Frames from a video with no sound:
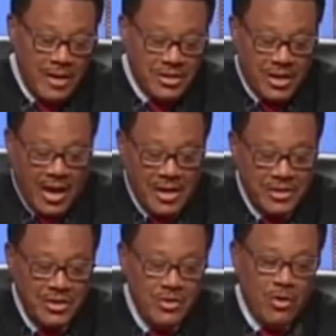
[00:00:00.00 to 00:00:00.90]

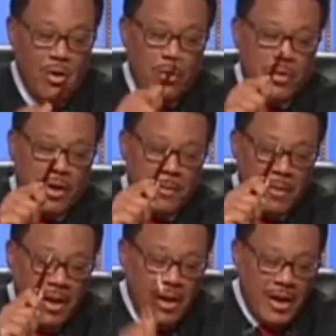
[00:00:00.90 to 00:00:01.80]
education. You owe them
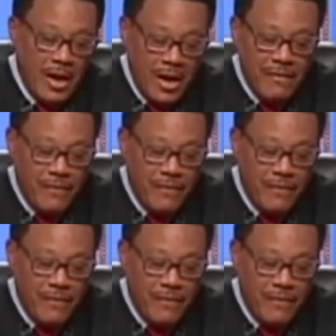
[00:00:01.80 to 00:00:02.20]
uh,